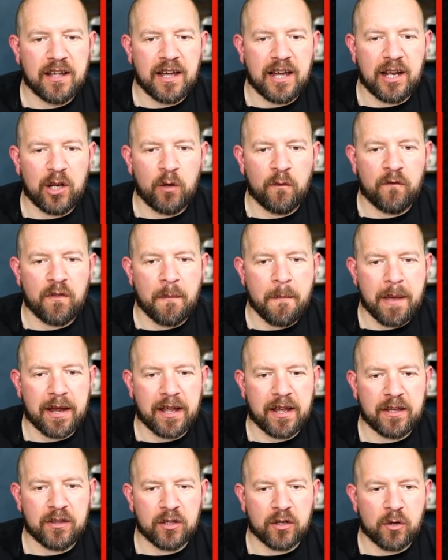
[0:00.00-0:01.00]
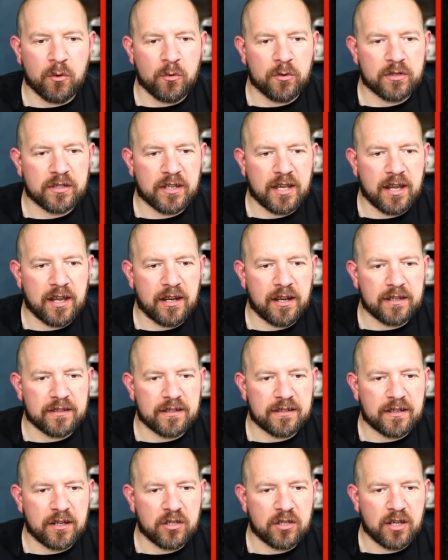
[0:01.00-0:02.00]
I love the mecha, and the Ghost Keel is
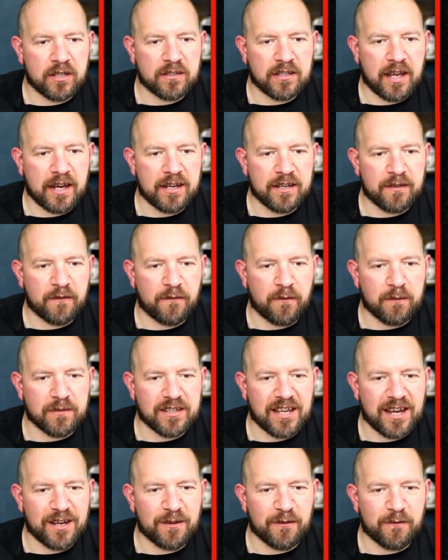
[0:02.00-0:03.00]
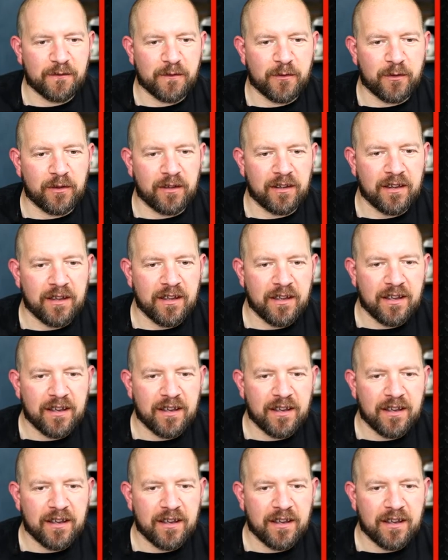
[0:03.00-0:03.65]
essentially a Titan from Titanfall,